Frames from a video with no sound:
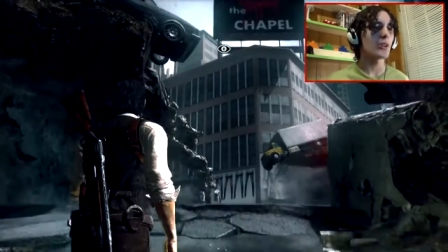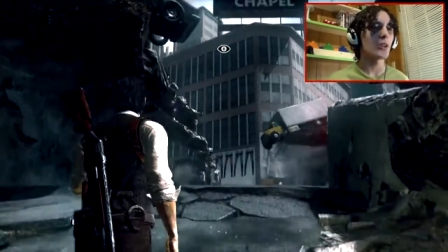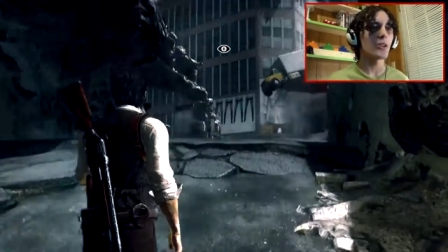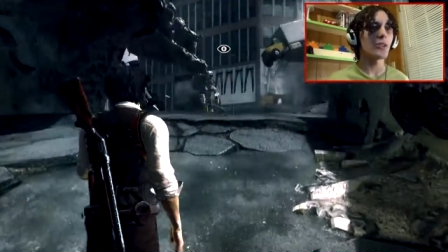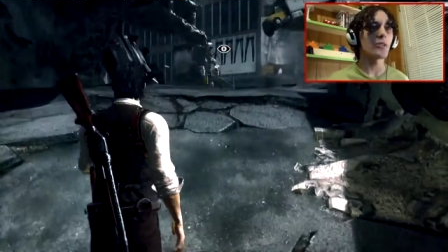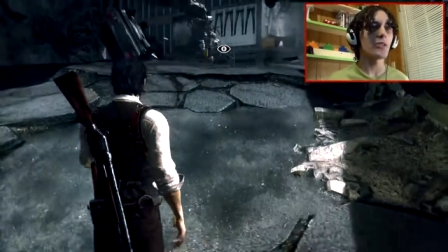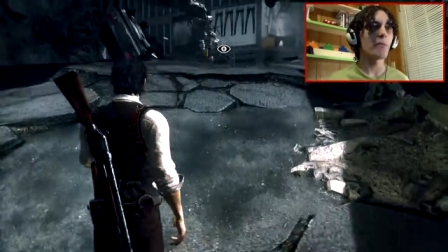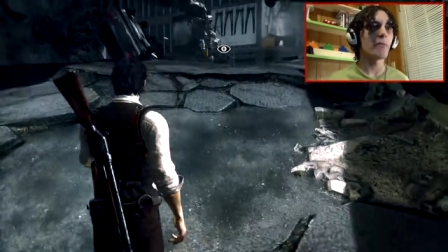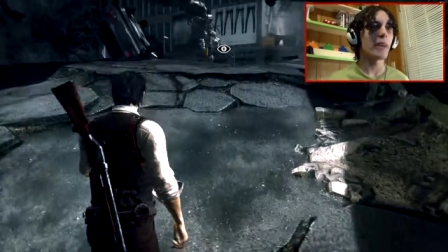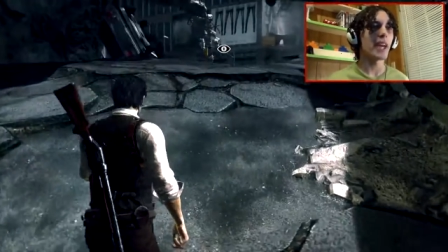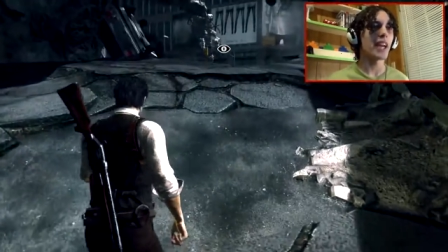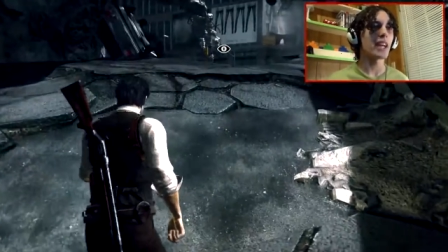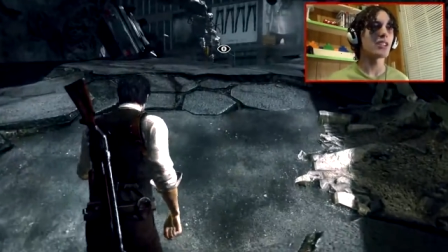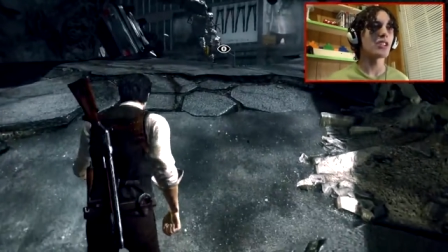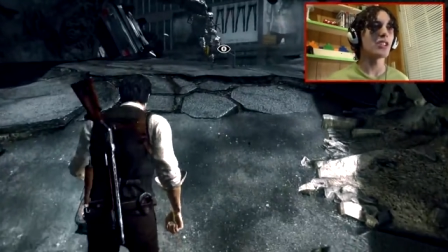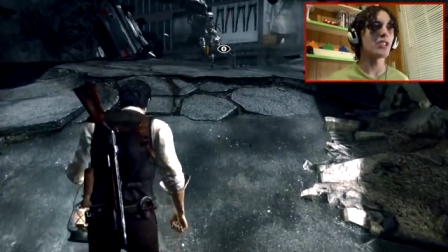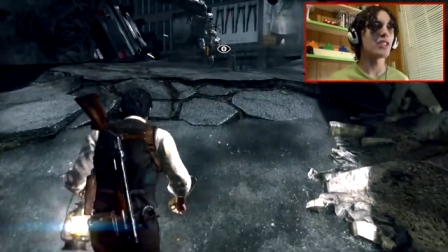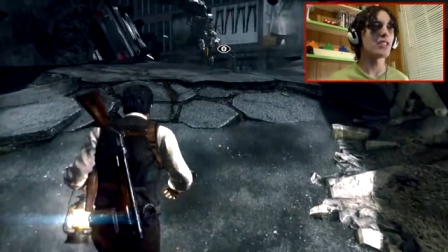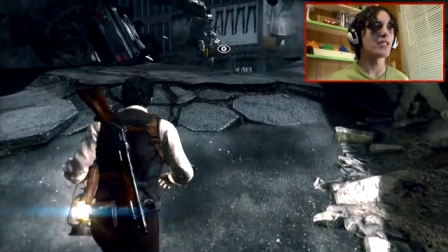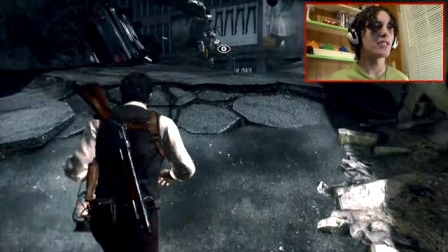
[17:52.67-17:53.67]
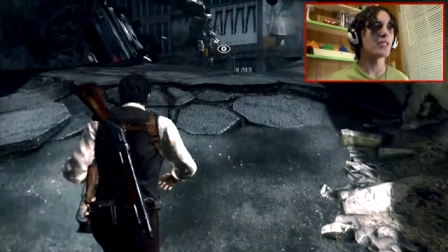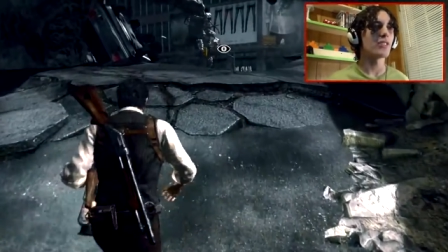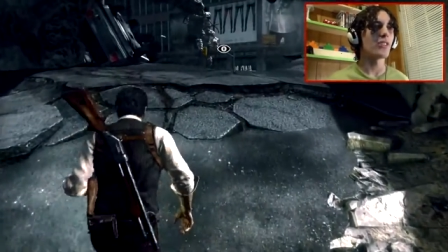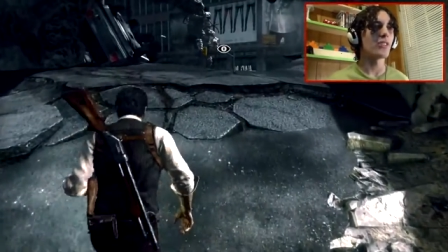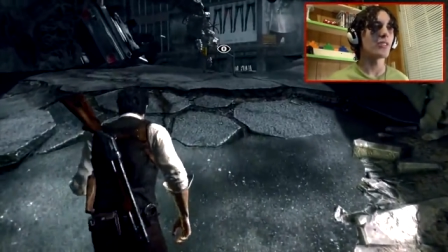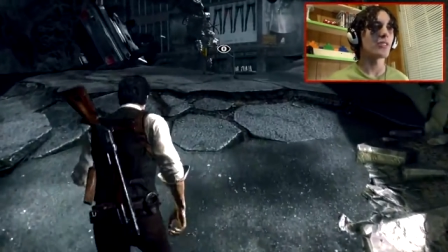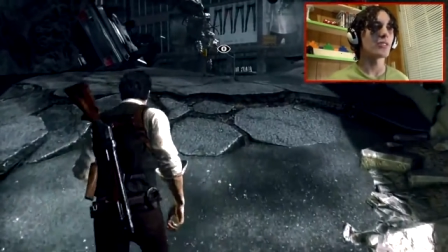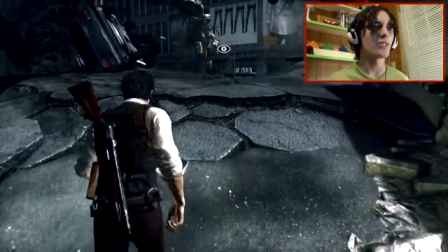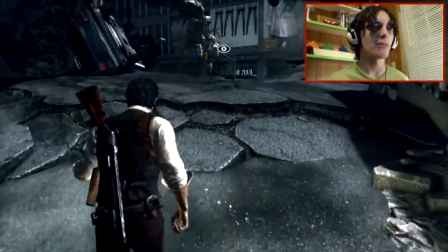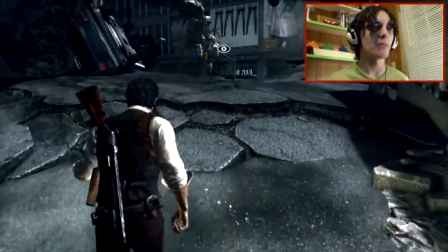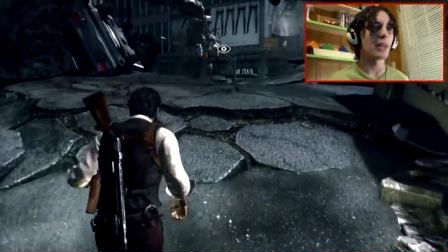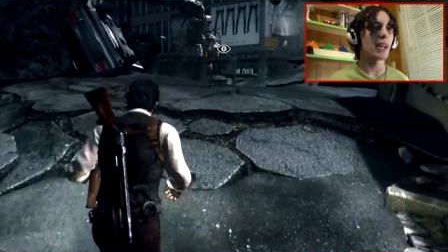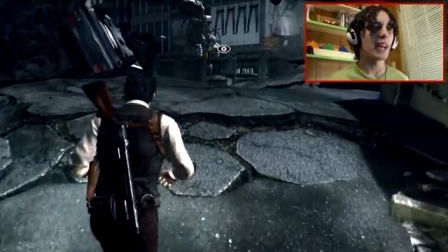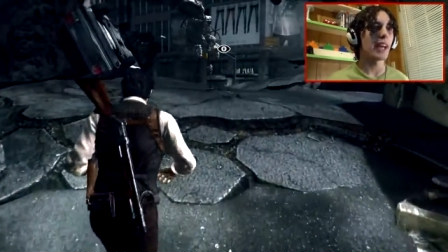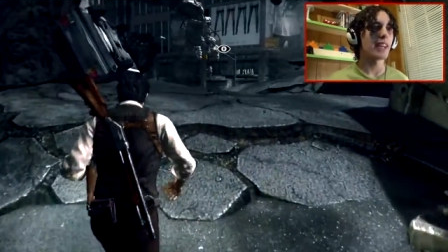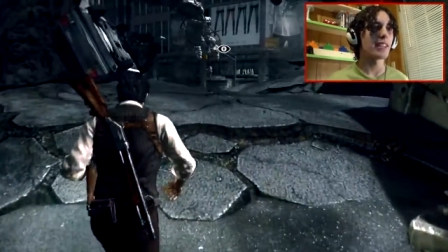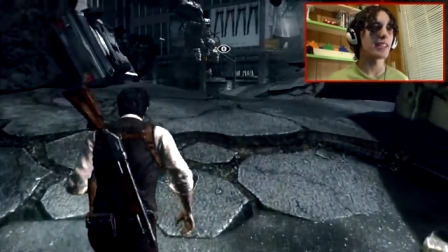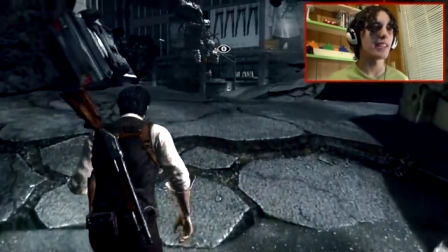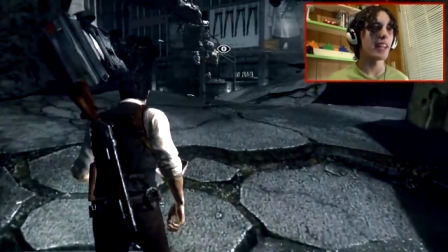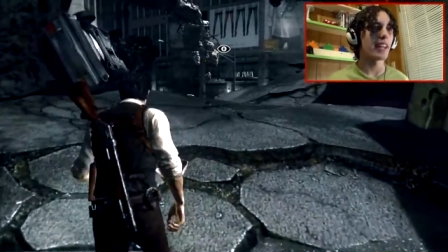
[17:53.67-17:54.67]
hard to imagine this is all in some
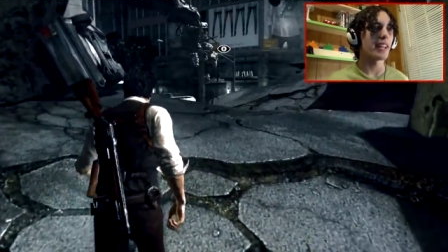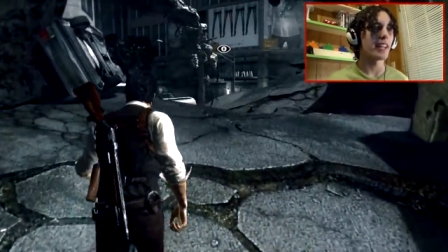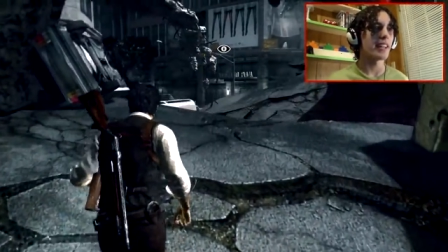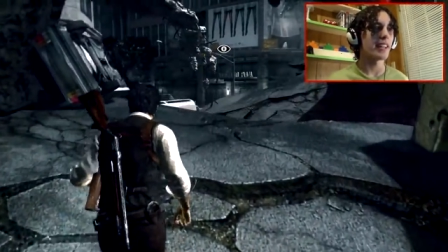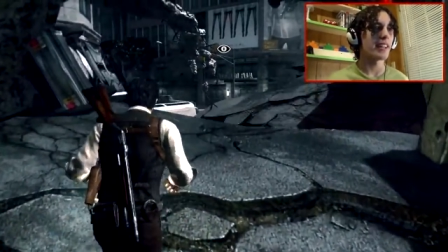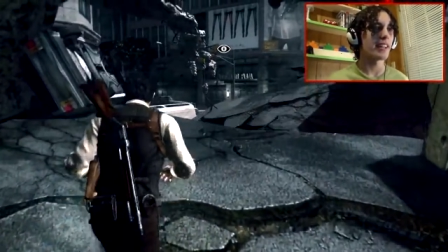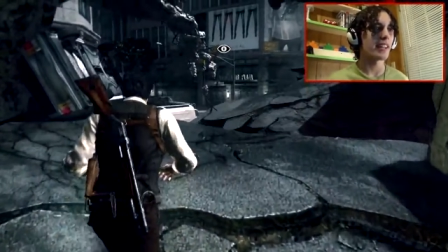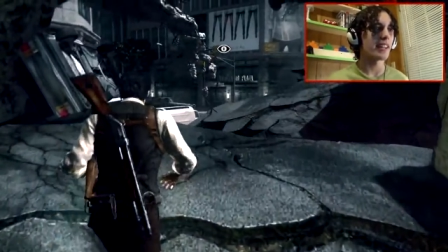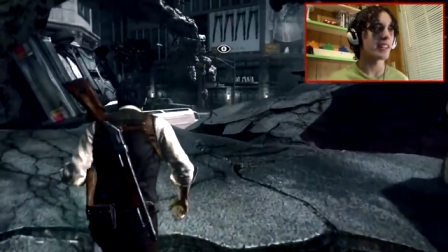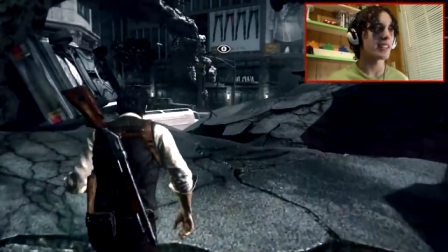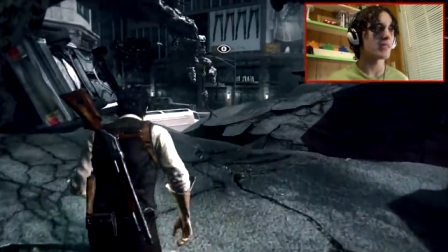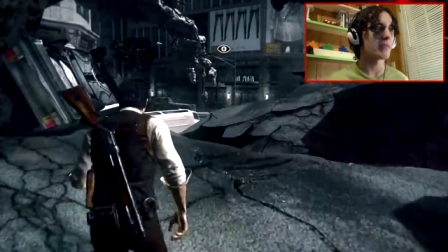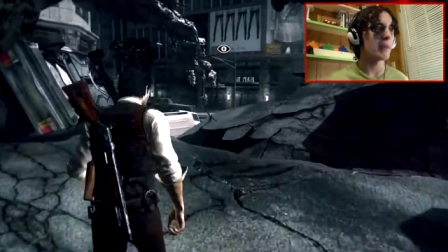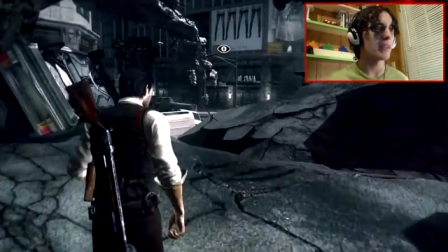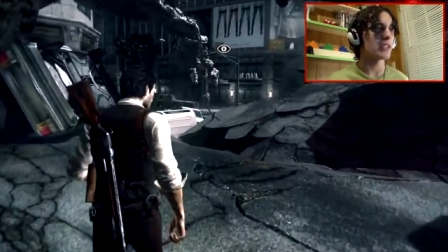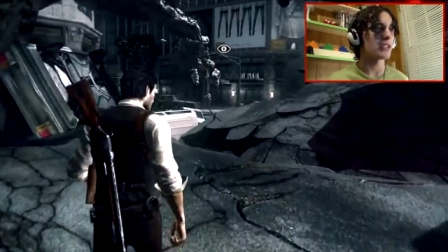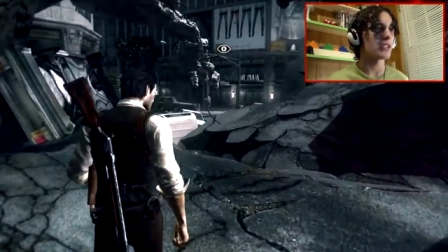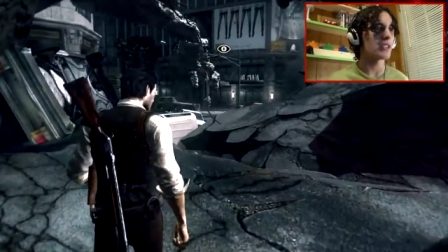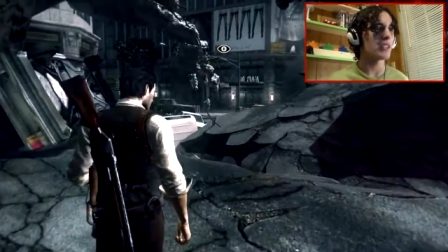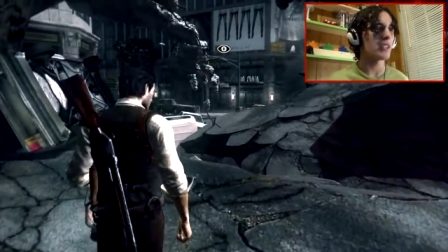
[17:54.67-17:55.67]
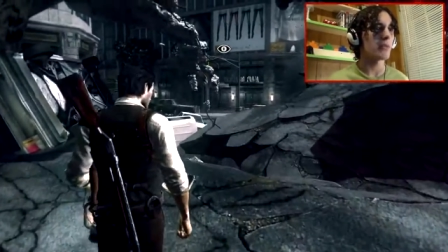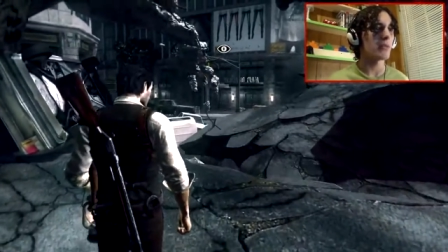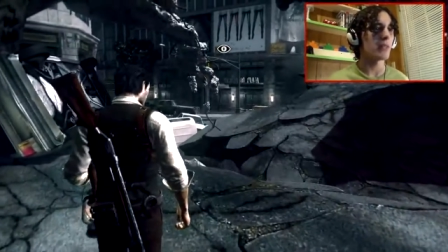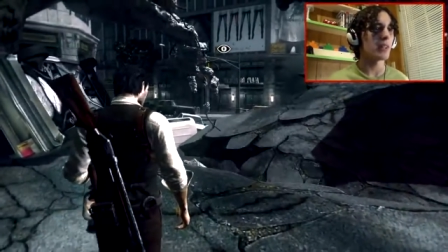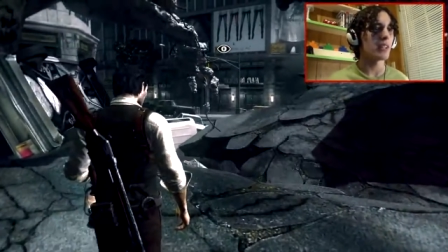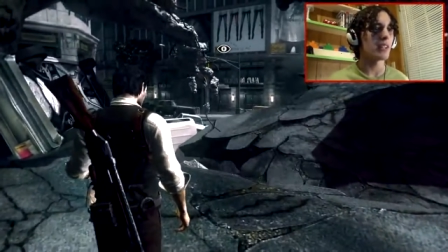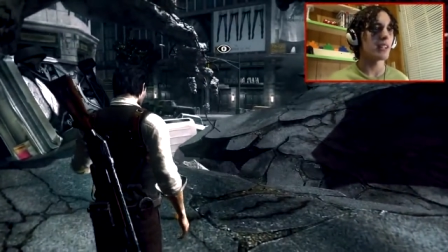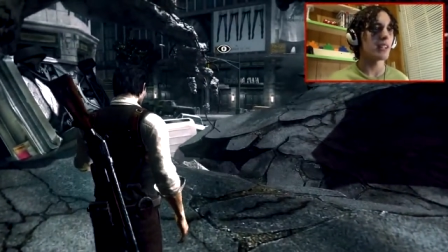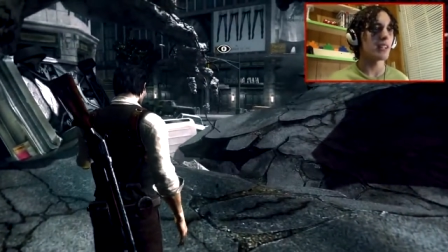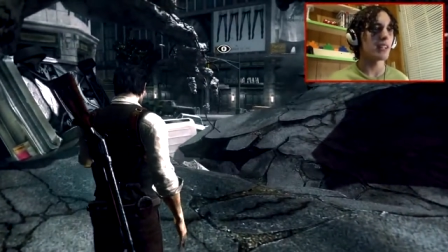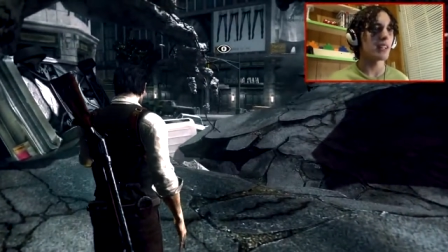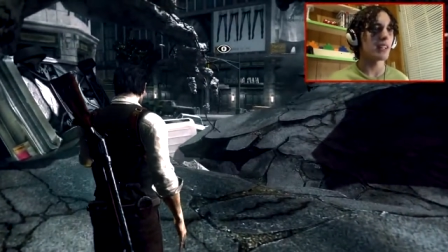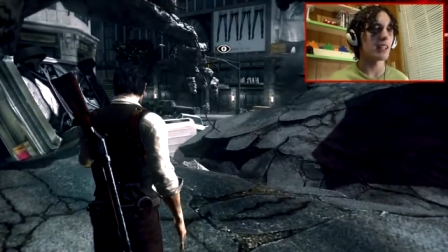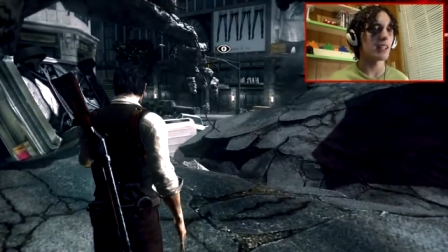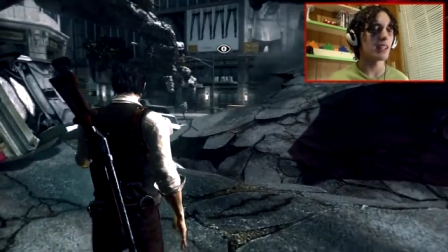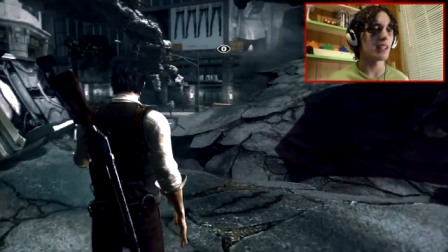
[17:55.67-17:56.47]
guy's head, like especially when,